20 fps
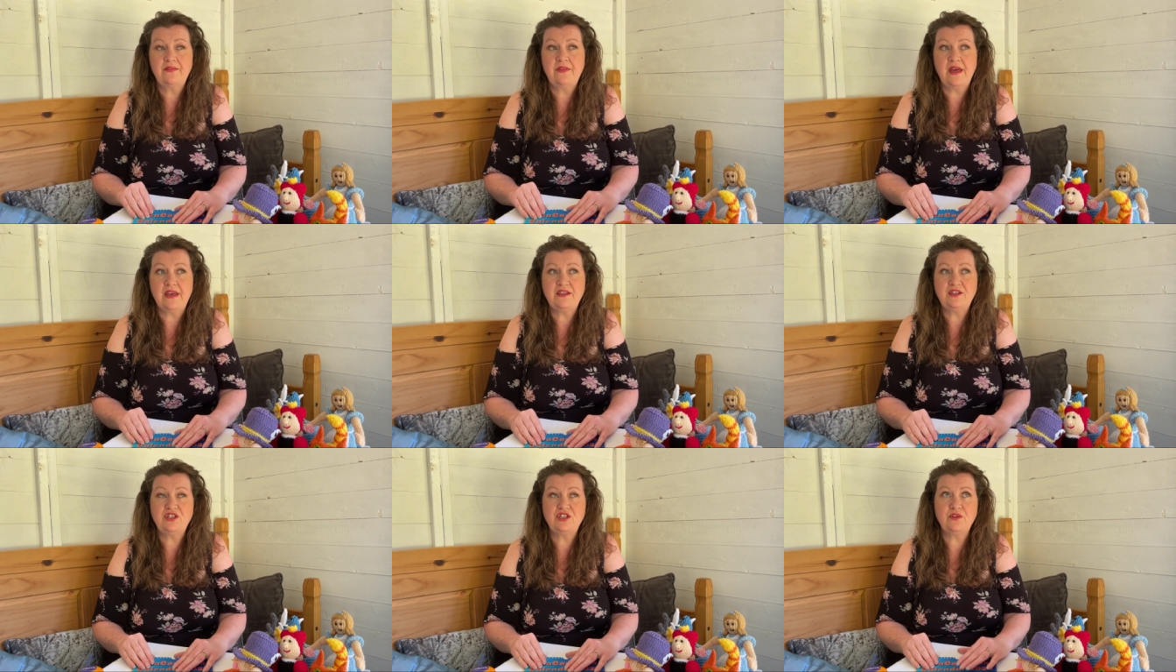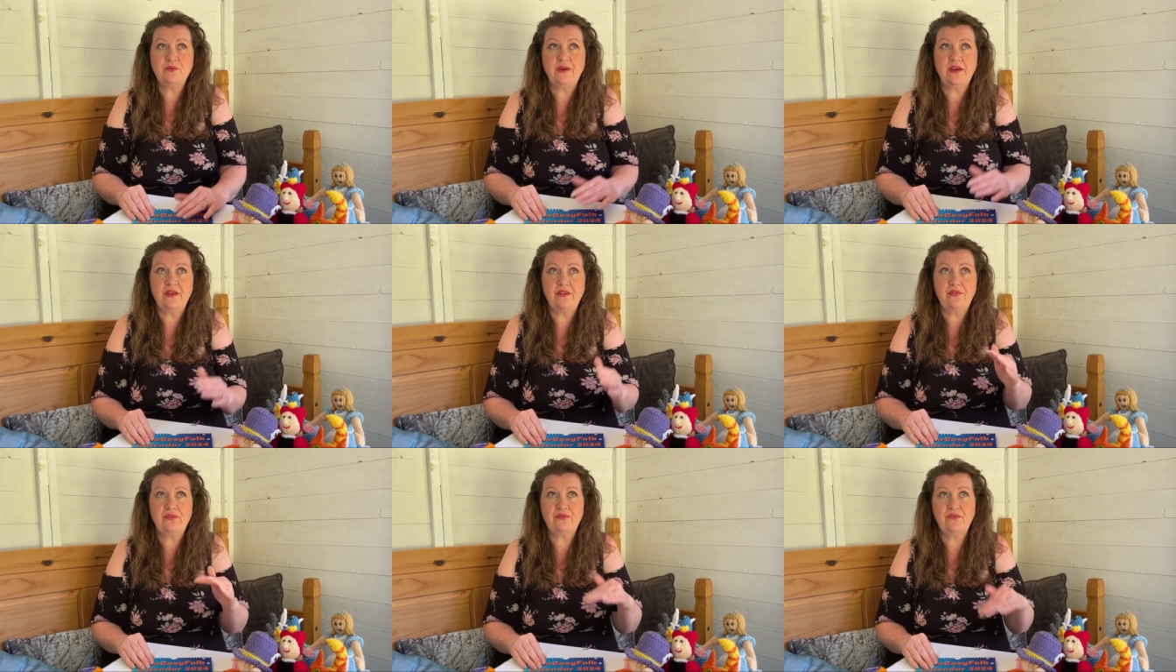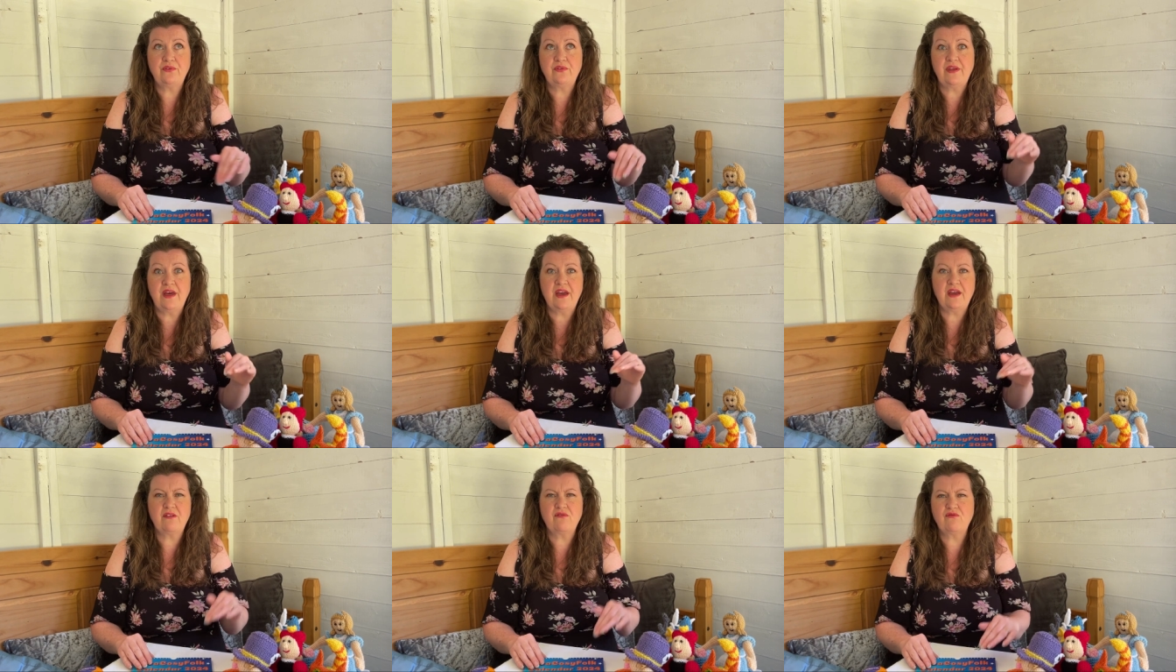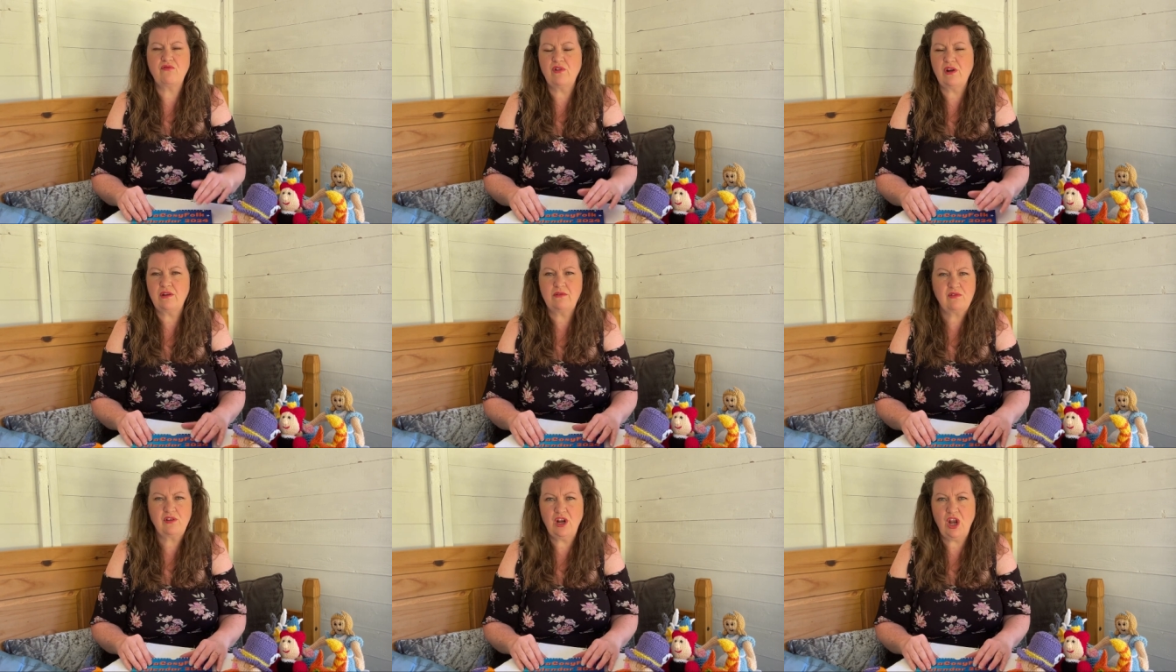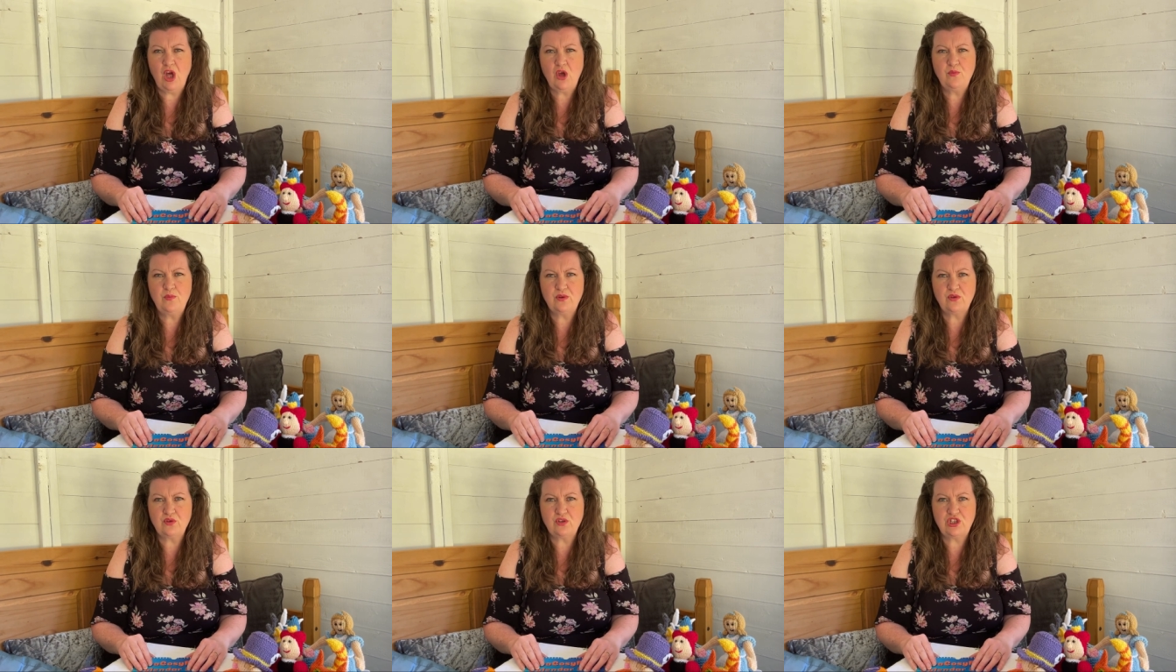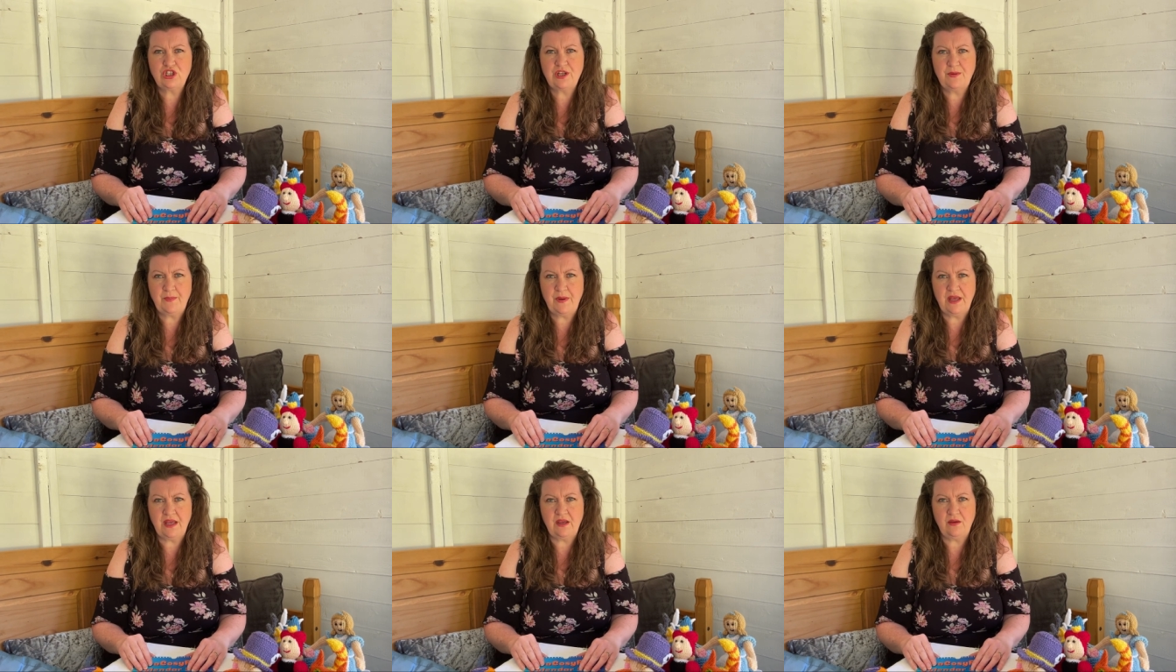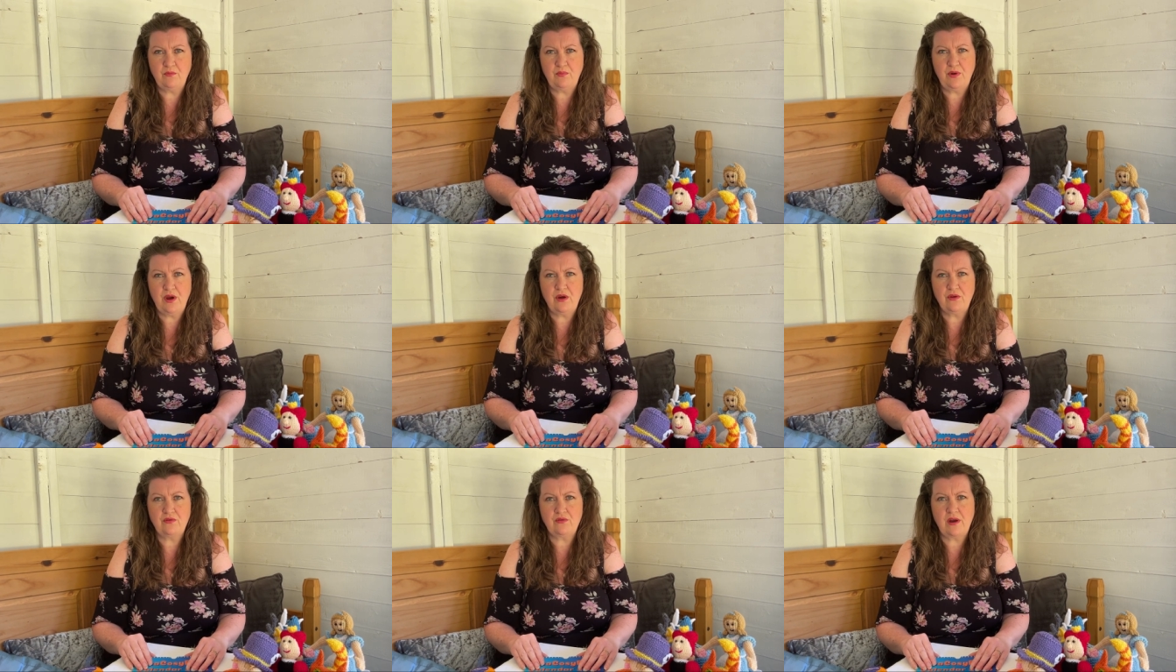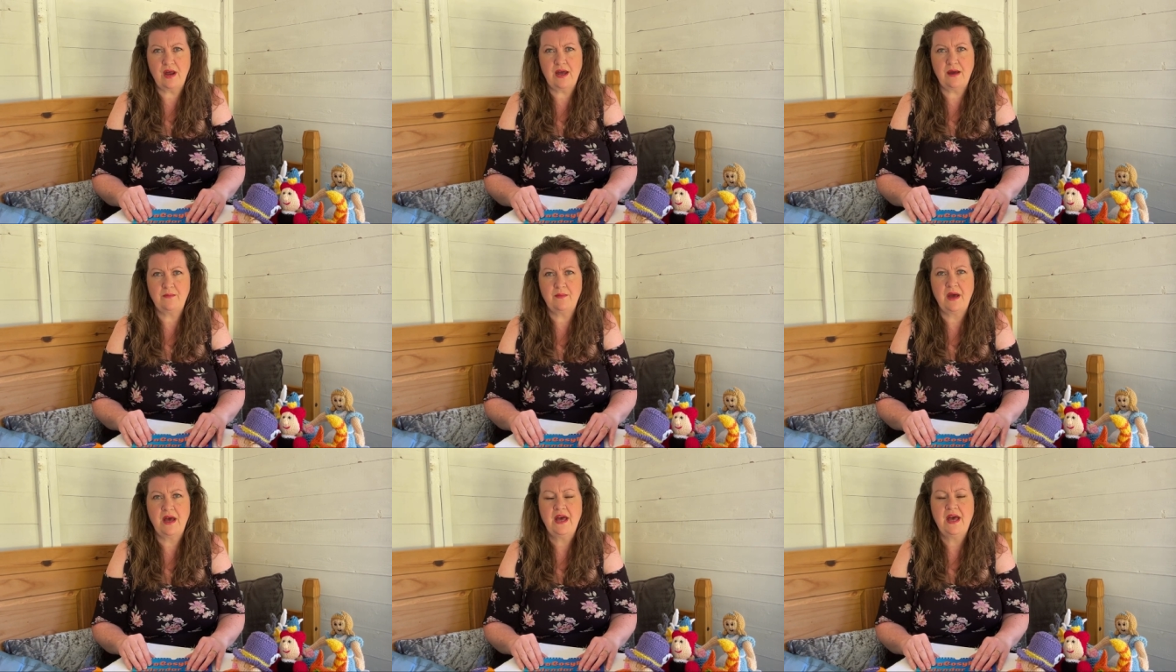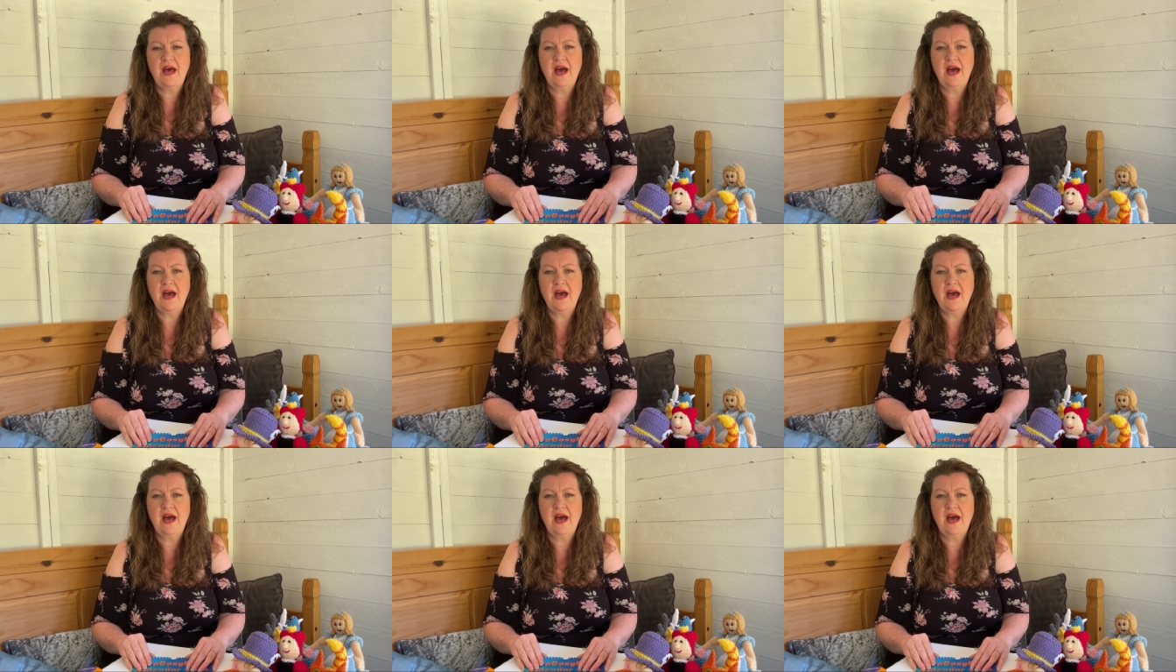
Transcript: they do it through their global shipping program.